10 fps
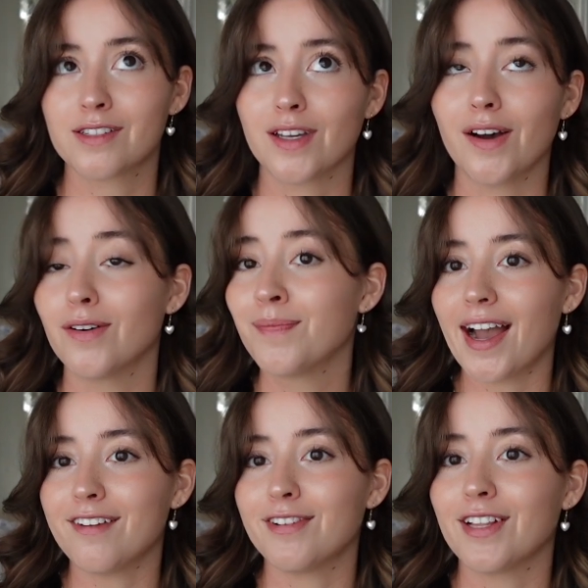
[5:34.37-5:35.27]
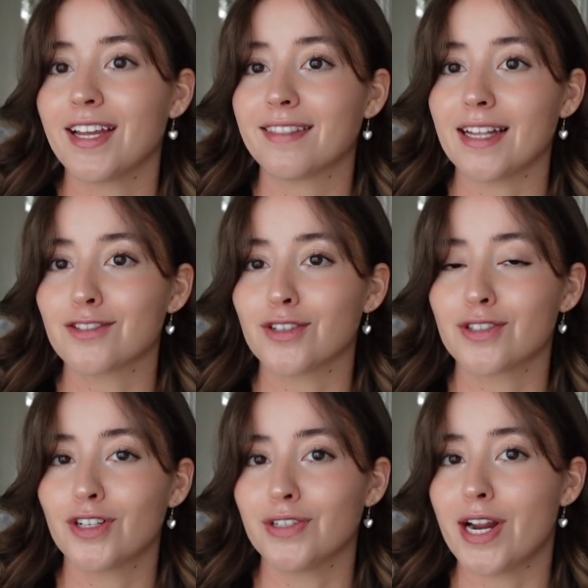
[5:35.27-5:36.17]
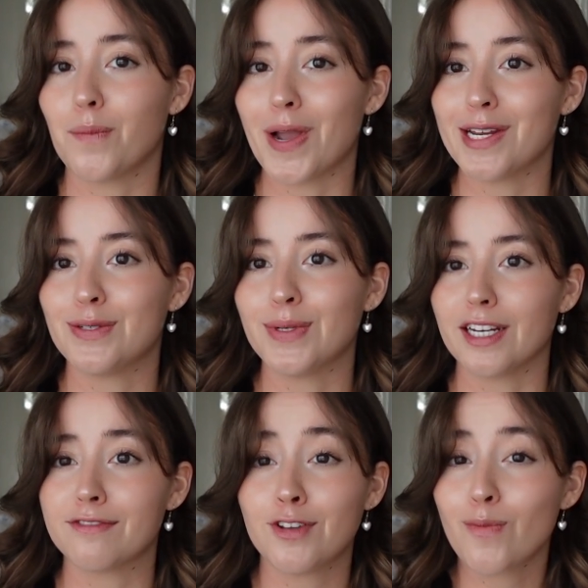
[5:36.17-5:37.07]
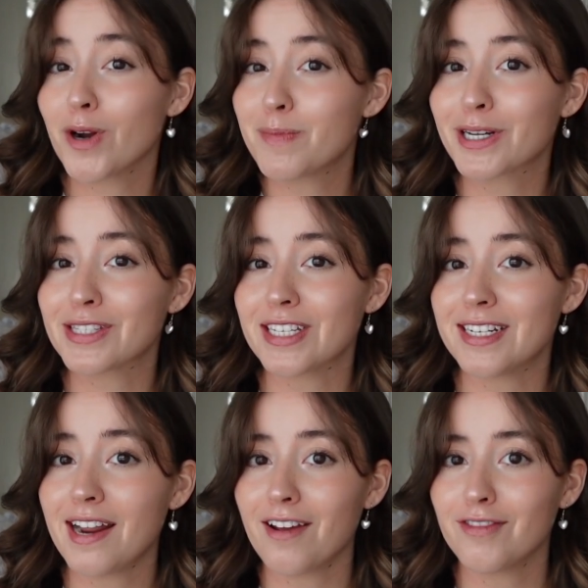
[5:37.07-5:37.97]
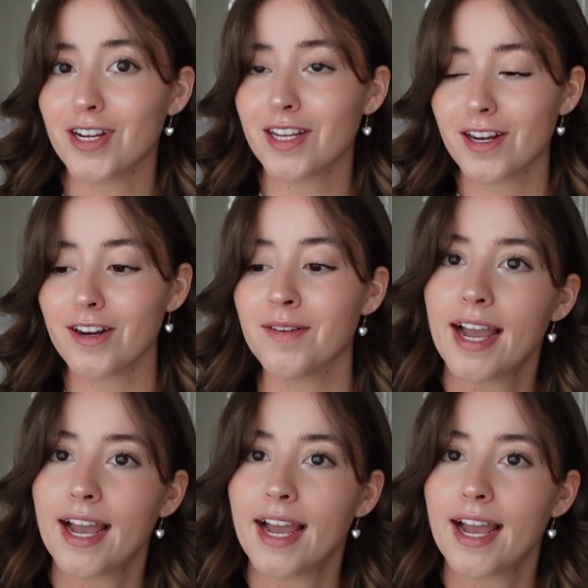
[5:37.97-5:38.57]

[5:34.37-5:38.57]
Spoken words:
So I feel like that's just a great way to get a few more books in every year.